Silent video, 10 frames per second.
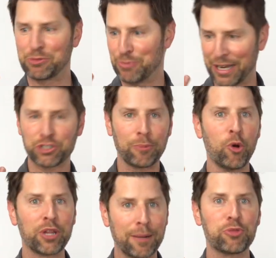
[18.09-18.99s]
Just making sure I'm
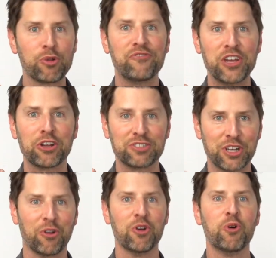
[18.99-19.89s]
holding up three fingers
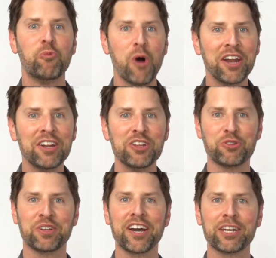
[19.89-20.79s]
here. One,
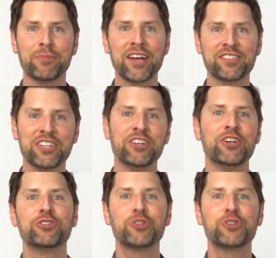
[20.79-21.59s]
you can itemize it.